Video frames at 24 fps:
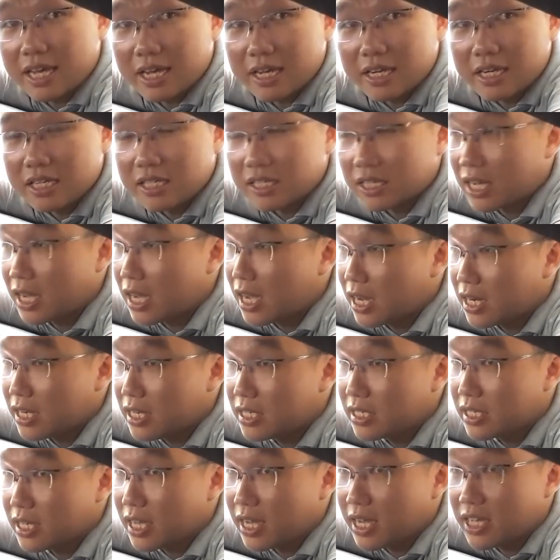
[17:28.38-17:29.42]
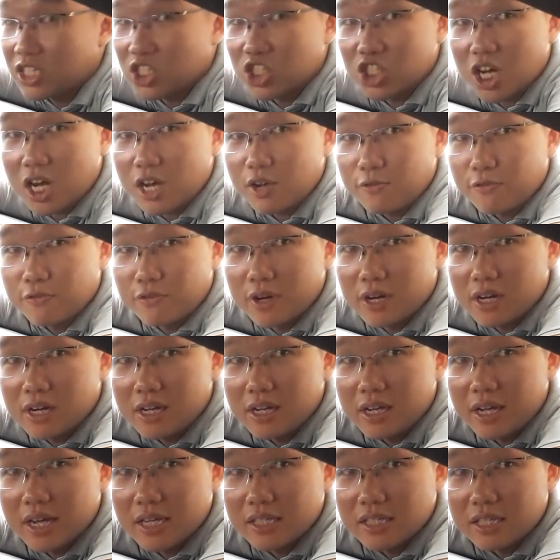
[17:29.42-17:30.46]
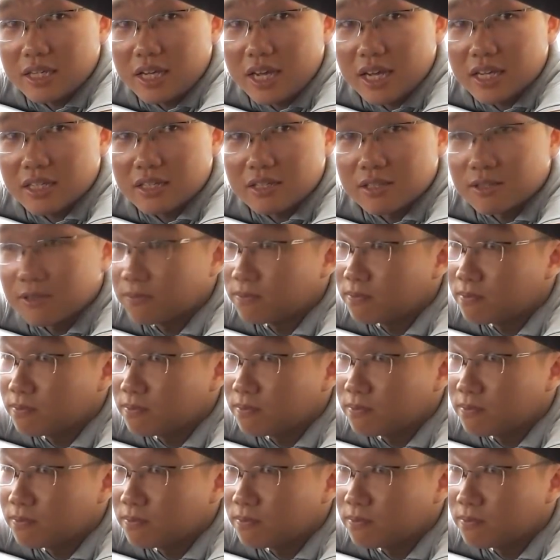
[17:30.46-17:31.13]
this car is as child-friendly as it gets.